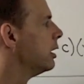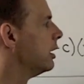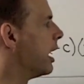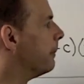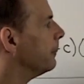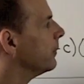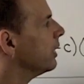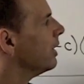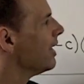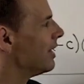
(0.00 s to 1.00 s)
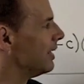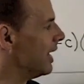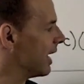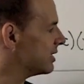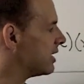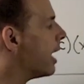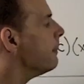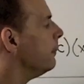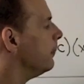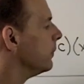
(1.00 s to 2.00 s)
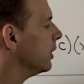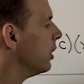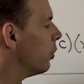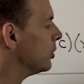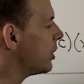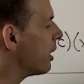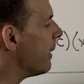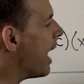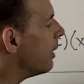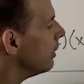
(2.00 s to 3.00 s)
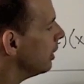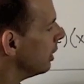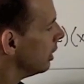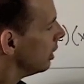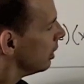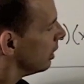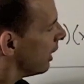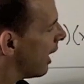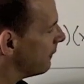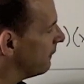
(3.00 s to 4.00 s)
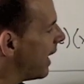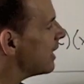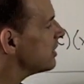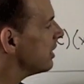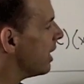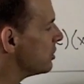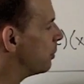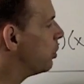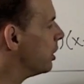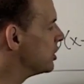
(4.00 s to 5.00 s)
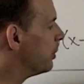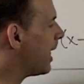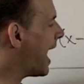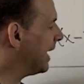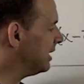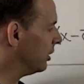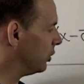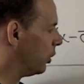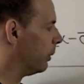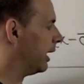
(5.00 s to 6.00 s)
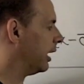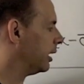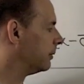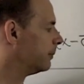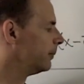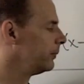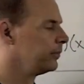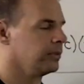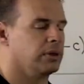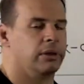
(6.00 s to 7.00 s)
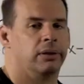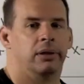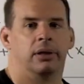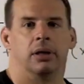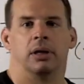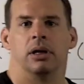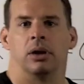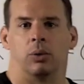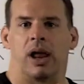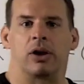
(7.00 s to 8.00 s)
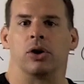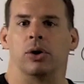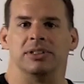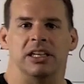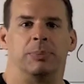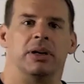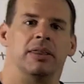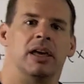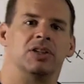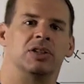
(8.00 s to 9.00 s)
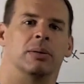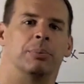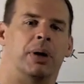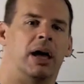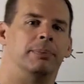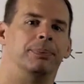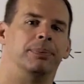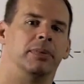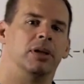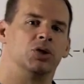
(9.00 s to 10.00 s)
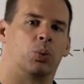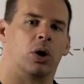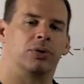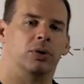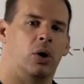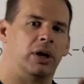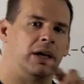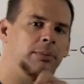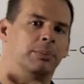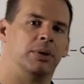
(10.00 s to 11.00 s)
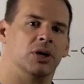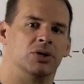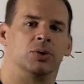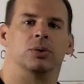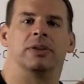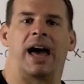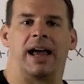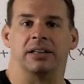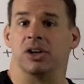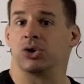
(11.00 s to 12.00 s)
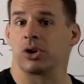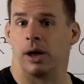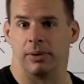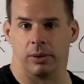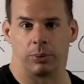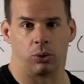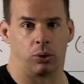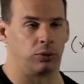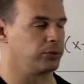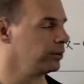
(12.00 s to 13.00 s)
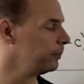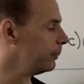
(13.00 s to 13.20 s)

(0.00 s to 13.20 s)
Now, next step, we'll talk about f of x as a principal ideal domain. We're not going to go deep into this, but it's worth noting because the ideas will come in the proof.